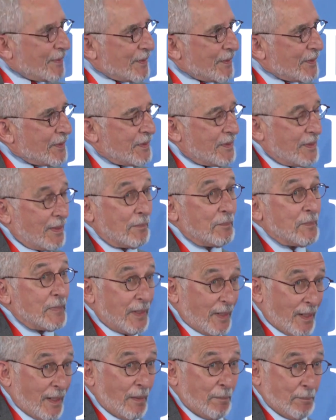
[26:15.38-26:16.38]

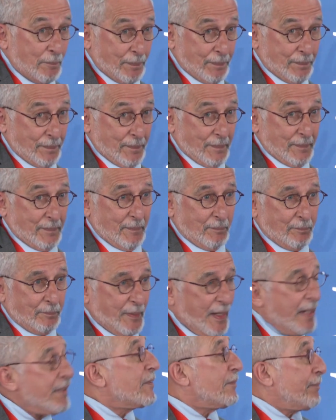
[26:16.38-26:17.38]
summed up
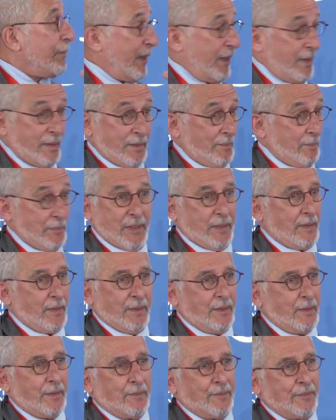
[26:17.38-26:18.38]
best by
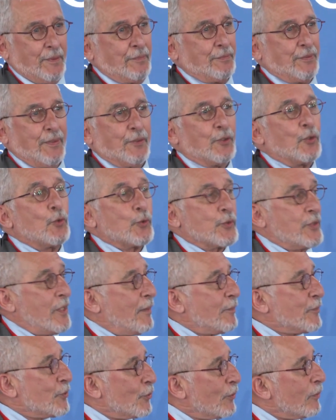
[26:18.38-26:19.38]
a friend,
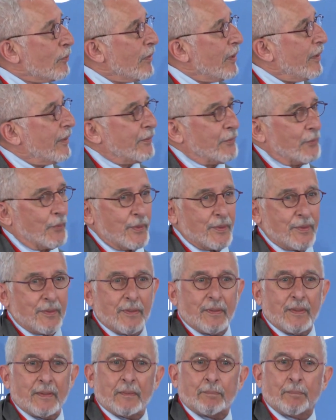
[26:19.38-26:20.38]
Hussam Zumlad, who was
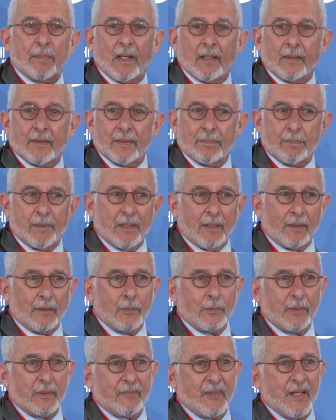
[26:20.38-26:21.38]
the
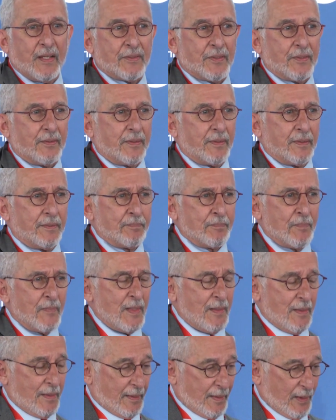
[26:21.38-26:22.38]
PLO ambassador
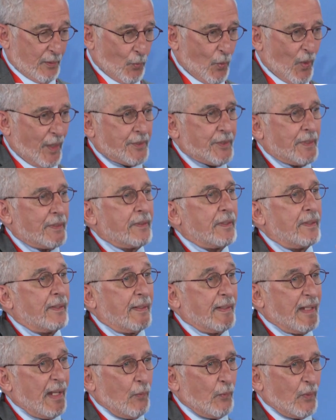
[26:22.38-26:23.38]
in Washington
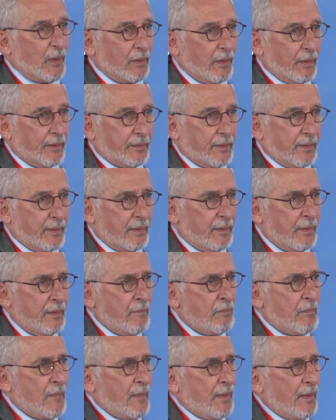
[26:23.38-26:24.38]
and now in London.
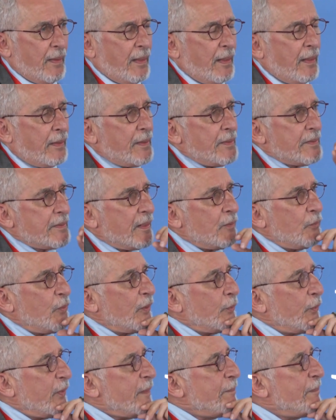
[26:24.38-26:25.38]
And he said,
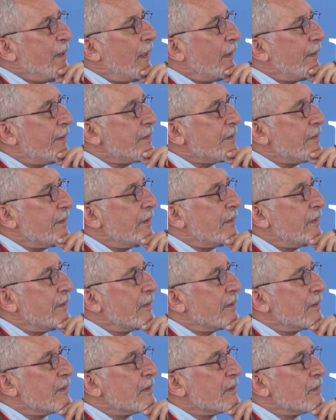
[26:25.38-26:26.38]
when we
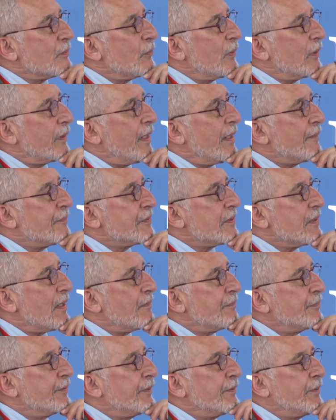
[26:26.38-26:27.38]
Palestinians will have
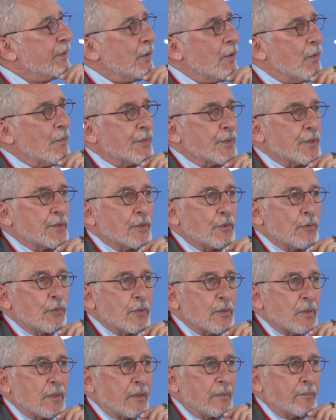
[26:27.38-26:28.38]
sovereignty over
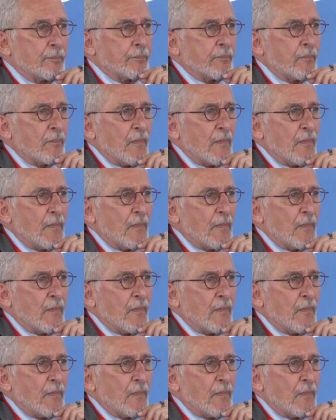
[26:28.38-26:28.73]
Jerusalem,